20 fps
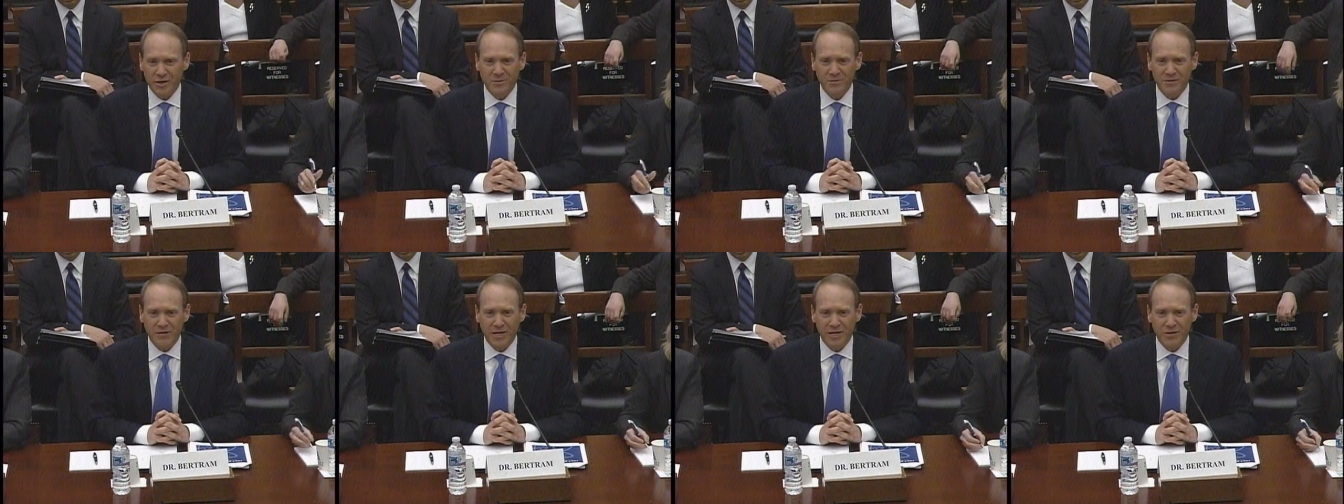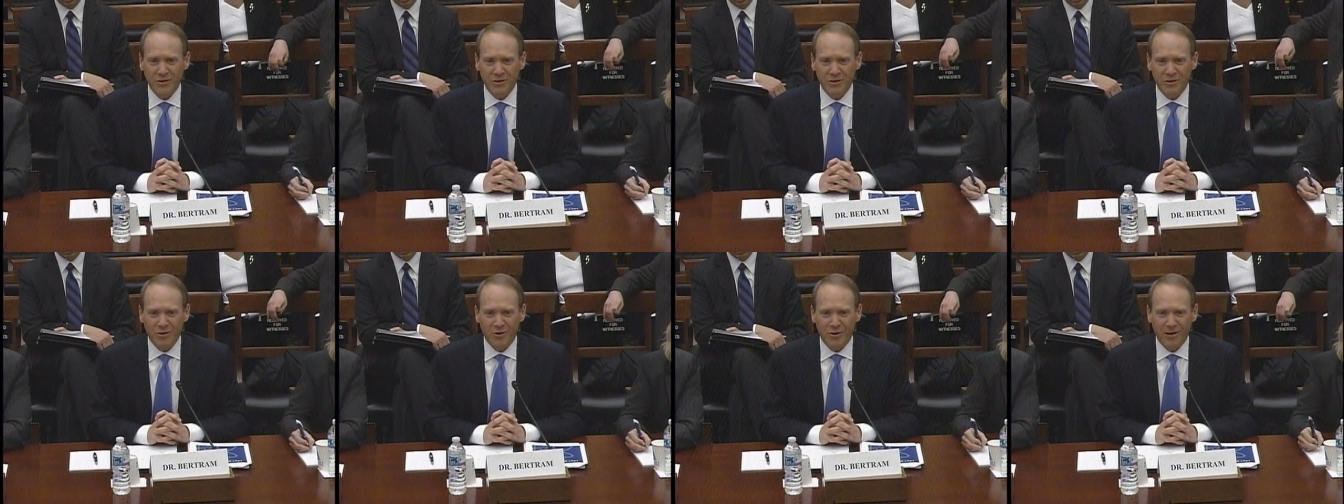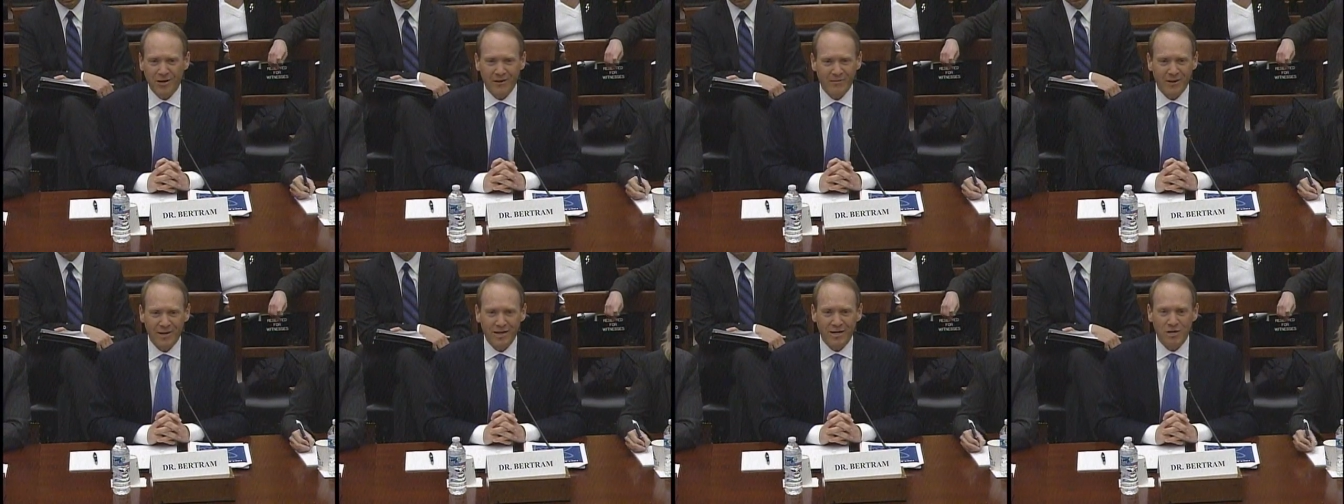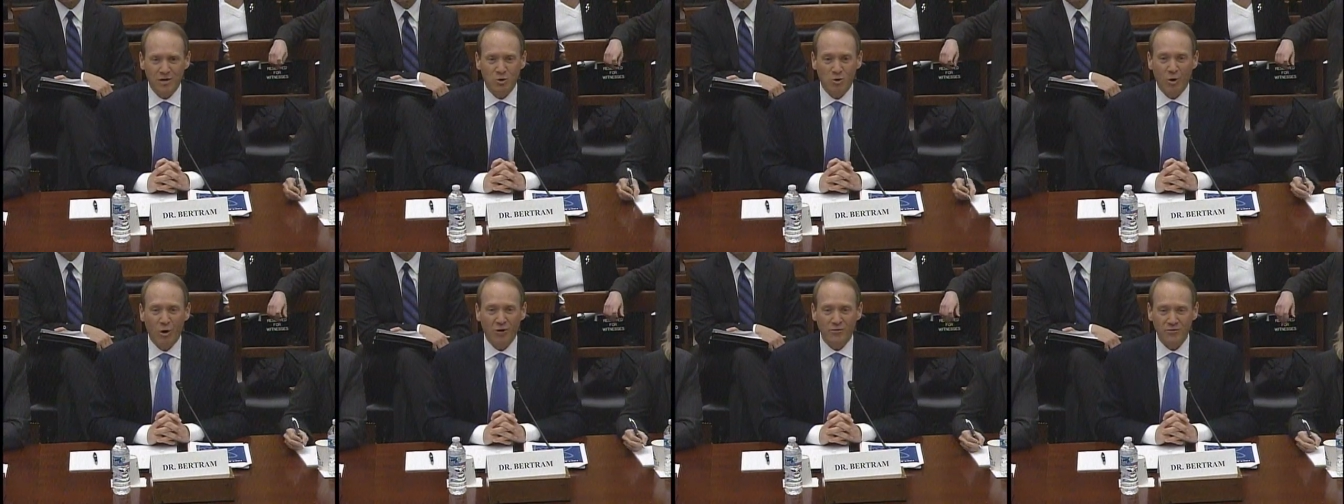in upstate New York of being in
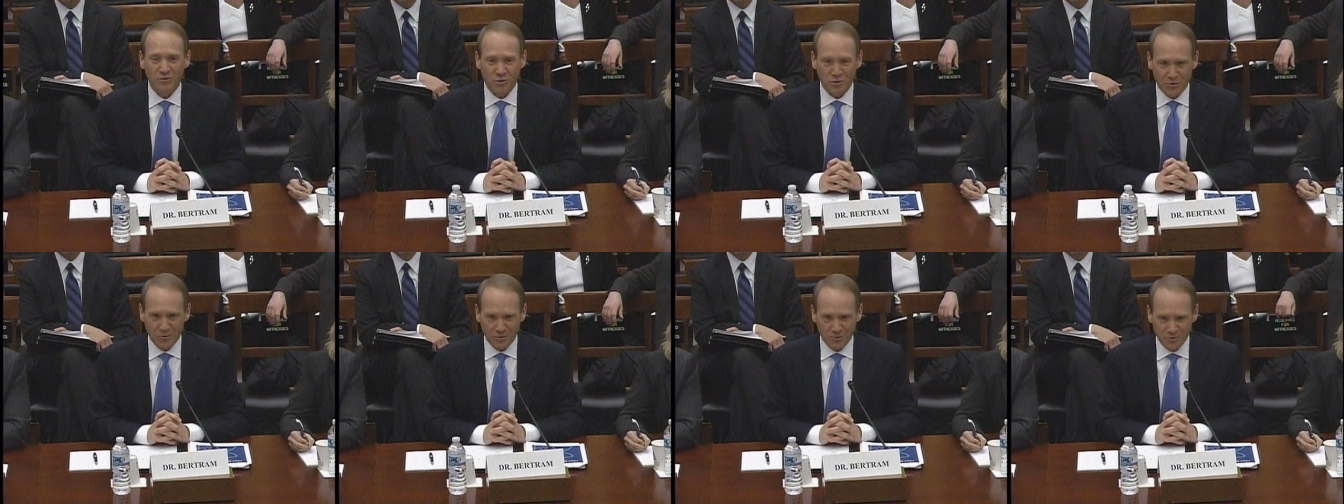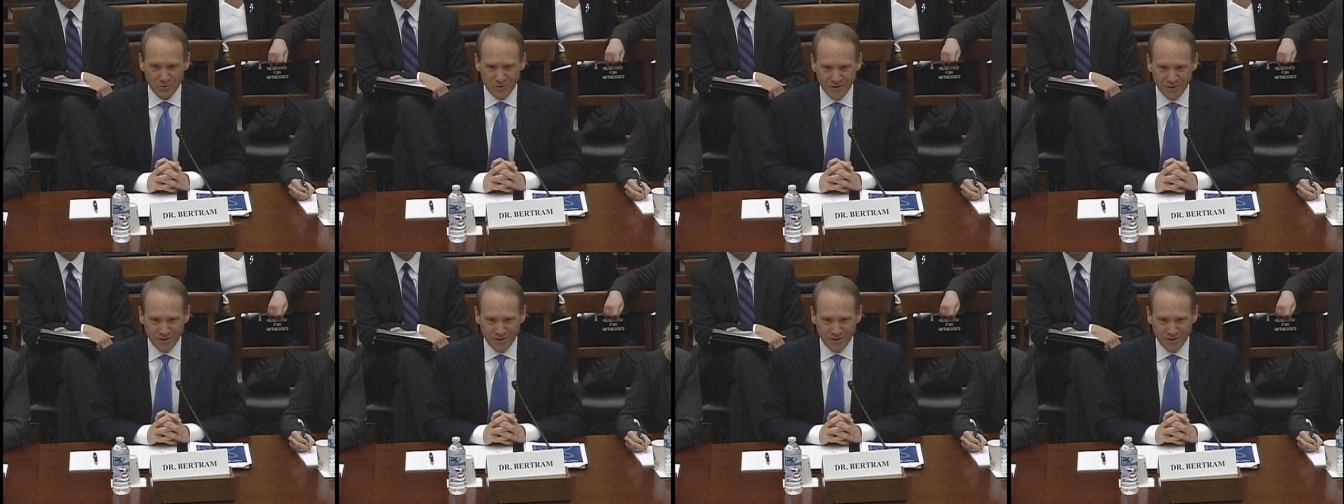12 schools,